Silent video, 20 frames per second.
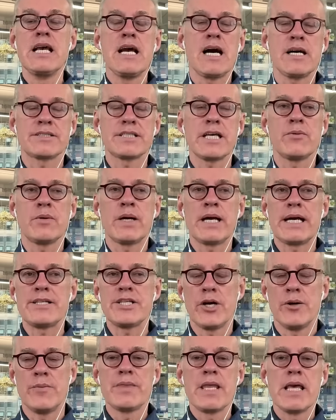I'll tell you why I
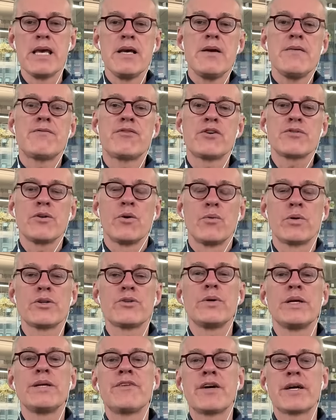don't. First of all, we're
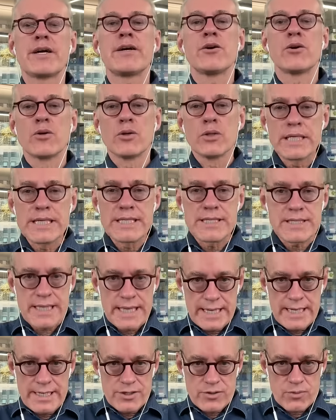doing very early
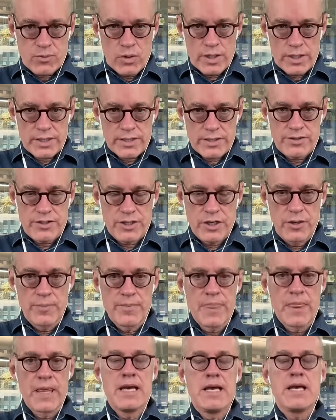stage work.
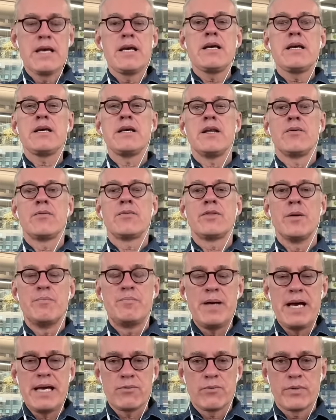So, you know, the
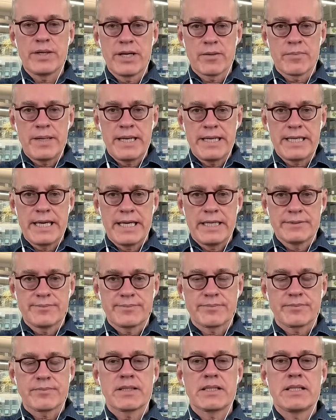bet we are
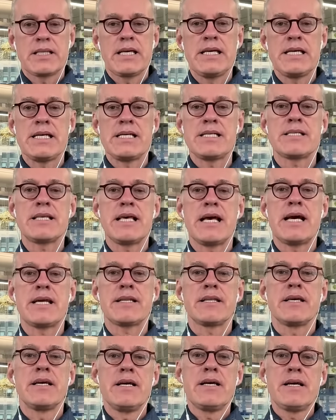making is
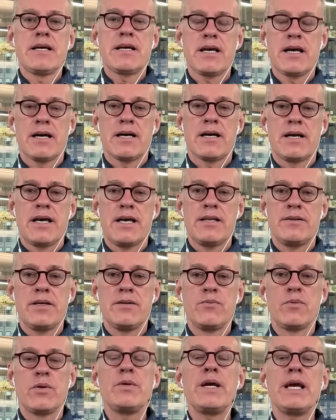that, uh, and,
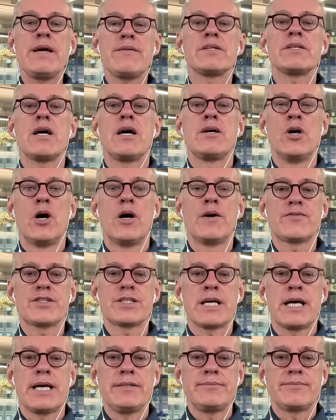and, when we have a, an
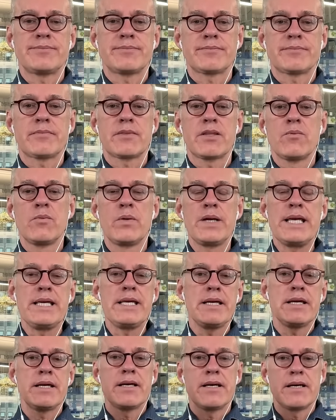offsite,
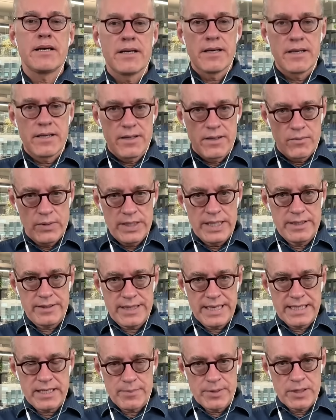we we
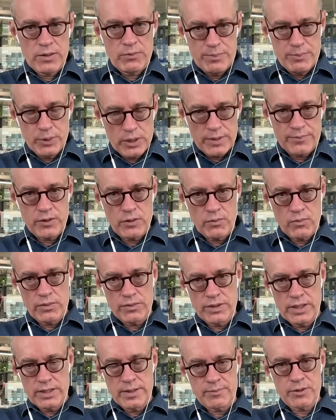think about, we put up the,
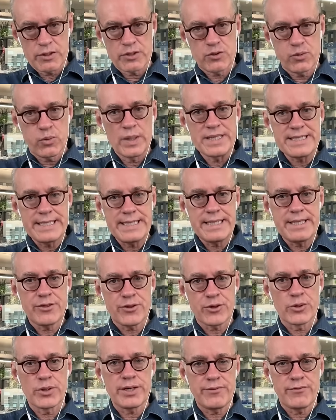the number
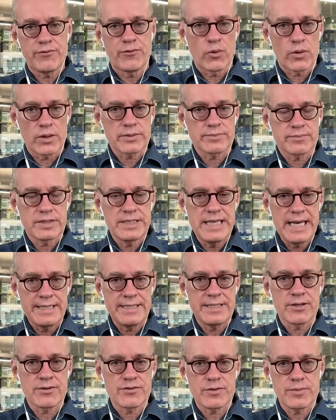2034,
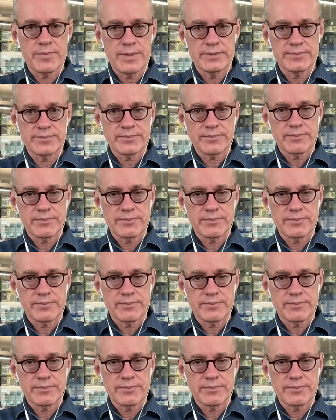10 years from now